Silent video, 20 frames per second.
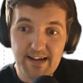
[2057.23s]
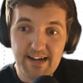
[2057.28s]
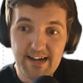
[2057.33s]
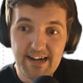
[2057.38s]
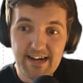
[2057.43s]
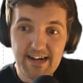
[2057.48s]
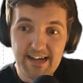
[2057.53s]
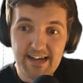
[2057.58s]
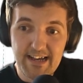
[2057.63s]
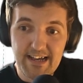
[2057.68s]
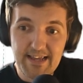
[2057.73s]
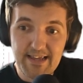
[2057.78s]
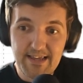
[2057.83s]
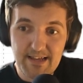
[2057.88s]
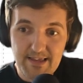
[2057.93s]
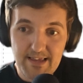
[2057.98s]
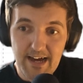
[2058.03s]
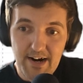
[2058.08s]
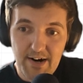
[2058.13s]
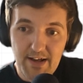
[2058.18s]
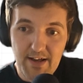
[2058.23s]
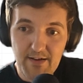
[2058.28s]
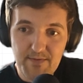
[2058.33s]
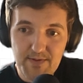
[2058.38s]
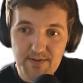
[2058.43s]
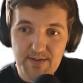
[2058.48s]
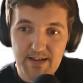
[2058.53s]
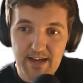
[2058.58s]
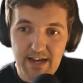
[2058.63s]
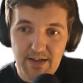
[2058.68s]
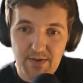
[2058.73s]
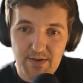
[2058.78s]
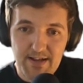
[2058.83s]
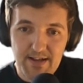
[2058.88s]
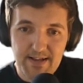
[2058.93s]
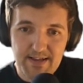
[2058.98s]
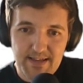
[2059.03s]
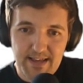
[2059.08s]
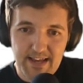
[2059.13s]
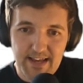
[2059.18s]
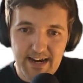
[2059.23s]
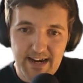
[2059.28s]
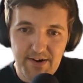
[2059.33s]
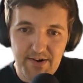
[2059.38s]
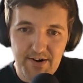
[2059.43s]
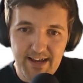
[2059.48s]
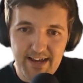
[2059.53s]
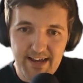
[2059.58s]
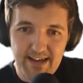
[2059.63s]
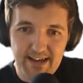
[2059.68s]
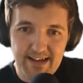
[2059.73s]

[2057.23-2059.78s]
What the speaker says: is the tariffs, and you can see clearly